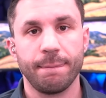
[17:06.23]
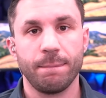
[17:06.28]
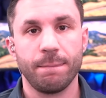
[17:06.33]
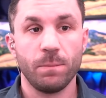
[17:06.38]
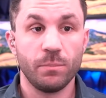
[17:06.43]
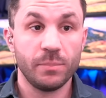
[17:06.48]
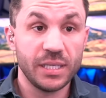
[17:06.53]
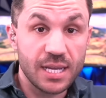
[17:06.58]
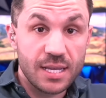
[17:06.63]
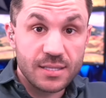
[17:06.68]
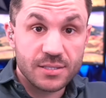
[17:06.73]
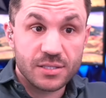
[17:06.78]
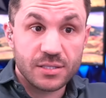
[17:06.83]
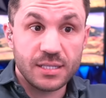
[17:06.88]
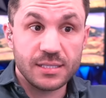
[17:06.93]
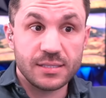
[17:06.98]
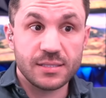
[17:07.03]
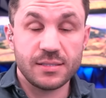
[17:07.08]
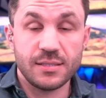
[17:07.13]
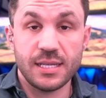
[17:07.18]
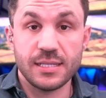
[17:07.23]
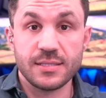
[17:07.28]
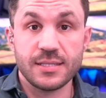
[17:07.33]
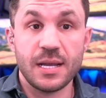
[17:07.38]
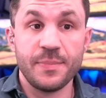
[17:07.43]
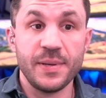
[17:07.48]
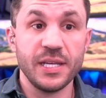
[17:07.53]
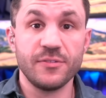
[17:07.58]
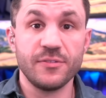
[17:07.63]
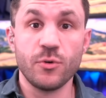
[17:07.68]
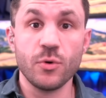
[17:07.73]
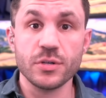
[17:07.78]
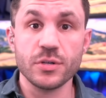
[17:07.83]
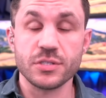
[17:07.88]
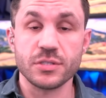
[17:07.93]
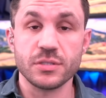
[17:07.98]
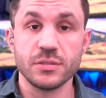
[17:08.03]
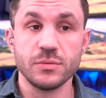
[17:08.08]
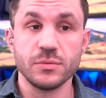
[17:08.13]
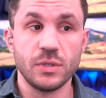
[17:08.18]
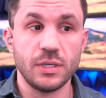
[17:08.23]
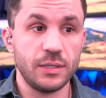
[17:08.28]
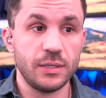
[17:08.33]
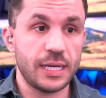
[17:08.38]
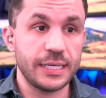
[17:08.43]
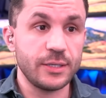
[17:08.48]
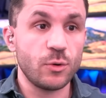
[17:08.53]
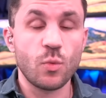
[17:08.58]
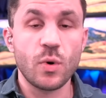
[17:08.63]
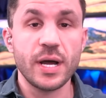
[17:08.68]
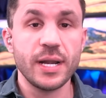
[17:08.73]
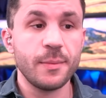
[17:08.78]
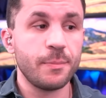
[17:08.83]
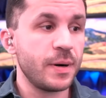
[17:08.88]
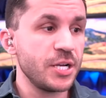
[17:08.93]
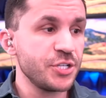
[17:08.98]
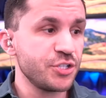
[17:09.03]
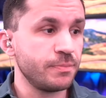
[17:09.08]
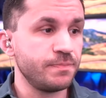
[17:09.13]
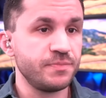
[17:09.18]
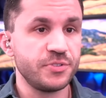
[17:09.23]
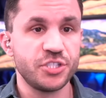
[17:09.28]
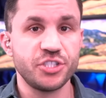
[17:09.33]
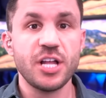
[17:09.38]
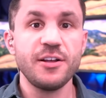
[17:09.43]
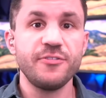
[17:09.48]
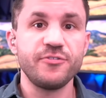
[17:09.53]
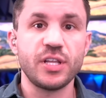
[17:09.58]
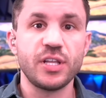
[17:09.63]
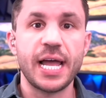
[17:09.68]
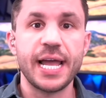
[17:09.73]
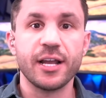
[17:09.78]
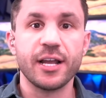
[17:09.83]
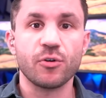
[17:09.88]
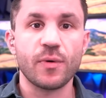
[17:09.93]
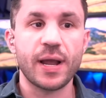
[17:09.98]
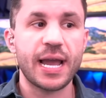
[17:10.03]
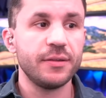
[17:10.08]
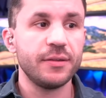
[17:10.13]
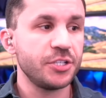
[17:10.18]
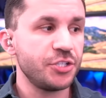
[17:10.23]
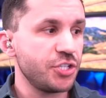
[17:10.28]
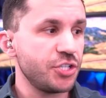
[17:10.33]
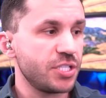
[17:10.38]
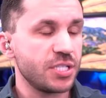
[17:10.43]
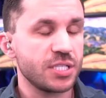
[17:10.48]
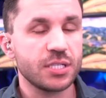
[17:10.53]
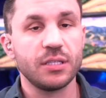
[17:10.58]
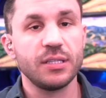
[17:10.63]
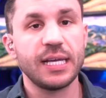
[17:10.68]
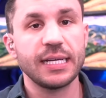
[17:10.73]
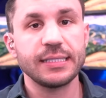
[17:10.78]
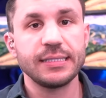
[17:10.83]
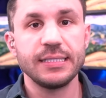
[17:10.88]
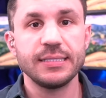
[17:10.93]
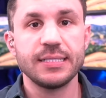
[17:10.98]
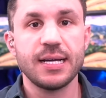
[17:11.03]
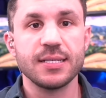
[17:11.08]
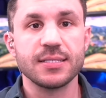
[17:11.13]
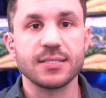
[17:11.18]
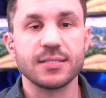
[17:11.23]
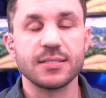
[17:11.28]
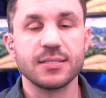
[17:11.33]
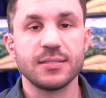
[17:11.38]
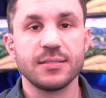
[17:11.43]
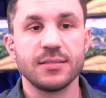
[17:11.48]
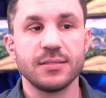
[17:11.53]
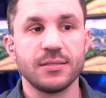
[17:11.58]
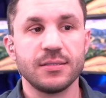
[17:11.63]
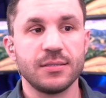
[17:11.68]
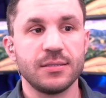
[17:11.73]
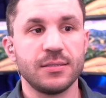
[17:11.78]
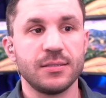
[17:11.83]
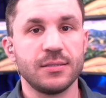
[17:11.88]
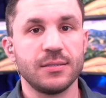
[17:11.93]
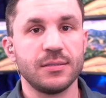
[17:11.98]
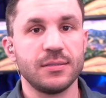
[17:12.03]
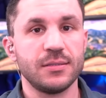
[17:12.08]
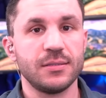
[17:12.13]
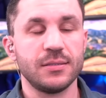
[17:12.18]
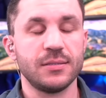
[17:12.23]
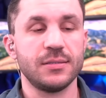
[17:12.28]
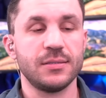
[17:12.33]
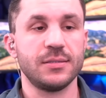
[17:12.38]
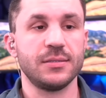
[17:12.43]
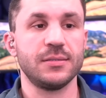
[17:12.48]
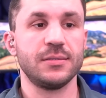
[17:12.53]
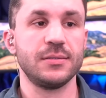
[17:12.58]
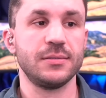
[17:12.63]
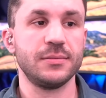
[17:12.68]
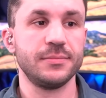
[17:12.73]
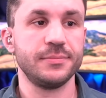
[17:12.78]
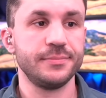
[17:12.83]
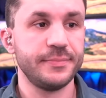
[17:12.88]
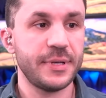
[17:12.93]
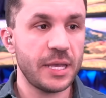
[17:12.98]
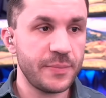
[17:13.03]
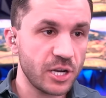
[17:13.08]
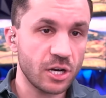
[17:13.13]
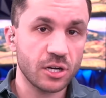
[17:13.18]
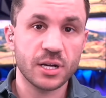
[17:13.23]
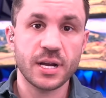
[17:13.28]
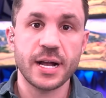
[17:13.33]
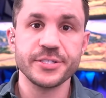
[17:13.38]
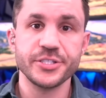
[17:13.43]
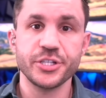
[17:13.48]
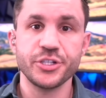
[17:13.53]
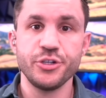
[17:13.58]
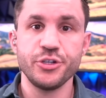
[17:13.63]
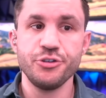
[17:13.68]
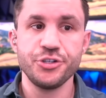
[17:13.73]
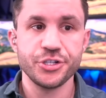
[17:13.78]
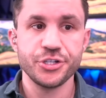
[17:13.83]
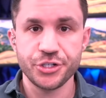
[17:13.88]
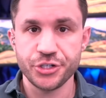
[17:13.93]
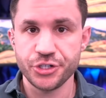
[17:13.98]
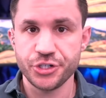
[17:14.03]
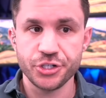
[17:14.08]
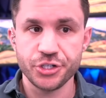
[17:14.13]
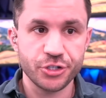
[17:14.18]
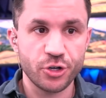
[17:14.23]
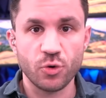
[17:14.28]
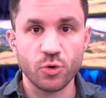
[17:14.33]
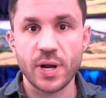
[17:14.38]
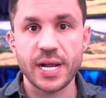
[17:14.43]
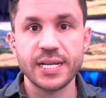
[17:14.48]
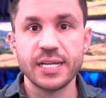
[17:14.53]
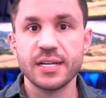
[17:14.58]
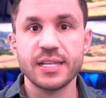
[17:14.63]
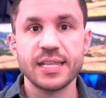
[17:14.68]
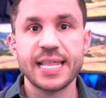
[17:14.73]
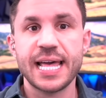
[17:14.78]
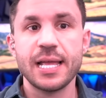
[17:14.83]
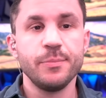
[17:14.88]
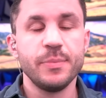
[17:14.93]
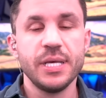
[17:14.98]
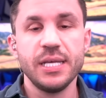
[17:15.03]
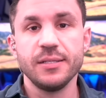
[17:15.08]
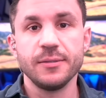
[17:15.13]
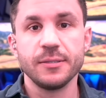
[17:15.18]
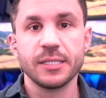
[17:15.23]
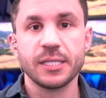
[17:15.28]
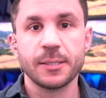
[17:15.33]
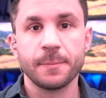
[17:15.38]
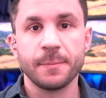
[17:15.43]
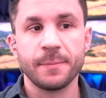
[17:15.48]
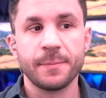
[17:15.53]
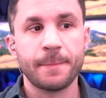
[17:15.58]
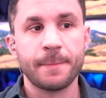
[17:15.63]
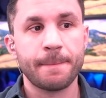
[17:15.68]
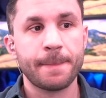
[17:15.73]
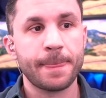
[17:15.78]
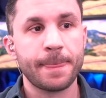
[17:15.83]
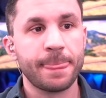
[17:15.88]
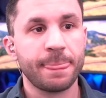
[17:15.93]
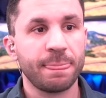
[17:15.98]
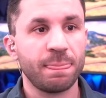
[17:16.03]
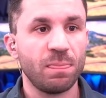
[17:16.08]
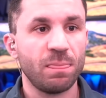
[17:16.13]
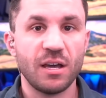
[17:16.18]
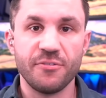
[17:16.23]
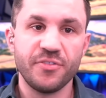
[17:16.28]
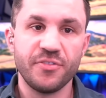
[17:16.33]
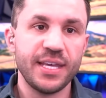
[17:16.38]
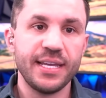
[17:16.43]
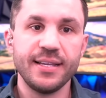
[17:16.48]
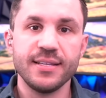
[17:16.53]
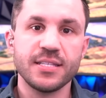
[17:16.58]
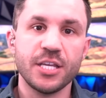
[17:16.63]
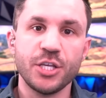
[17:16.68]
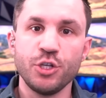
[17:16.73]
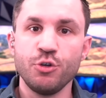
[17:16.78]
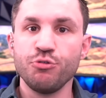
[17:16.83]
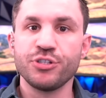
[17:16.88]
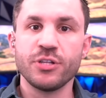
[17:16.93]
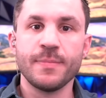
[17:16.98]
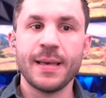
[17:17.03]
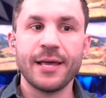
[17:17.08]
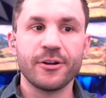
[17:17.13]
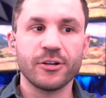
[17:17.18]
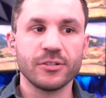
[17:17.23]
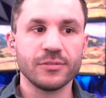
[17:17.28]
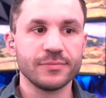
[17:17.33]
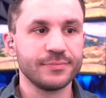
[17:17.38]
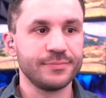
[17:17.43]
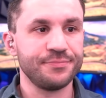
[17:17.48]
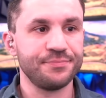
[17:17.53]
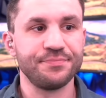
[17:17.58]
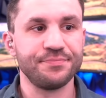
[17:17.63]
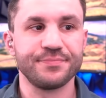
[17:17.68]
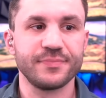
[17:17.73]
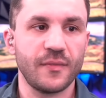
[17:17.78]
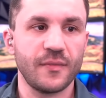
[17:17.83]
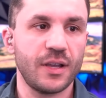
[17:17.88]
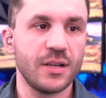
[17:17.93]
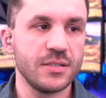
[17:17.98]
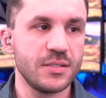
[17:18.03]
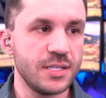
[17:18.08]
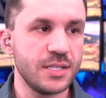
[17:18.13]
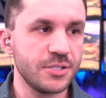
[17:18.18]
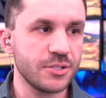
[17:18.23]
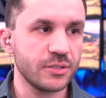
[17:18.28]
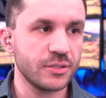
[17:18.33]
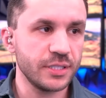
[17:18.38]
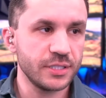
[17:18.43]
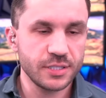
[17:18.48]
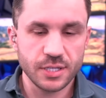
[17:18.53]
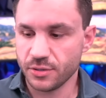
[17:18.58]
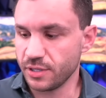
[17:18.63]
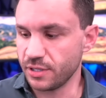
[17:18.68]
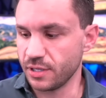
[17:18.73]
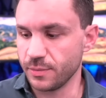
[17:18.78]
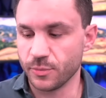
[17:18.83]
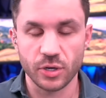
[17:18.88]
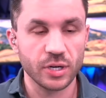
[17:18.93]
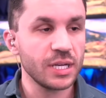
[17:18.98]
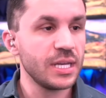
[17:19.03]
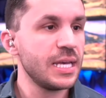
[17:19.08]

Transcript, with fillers: because it's it's not being enforced. Uh, I don't want a bunch of stuff lying around that just is collecting dust. Maybe our constitution should just go right into that bin of things that used to matter because they certainly don't anymore.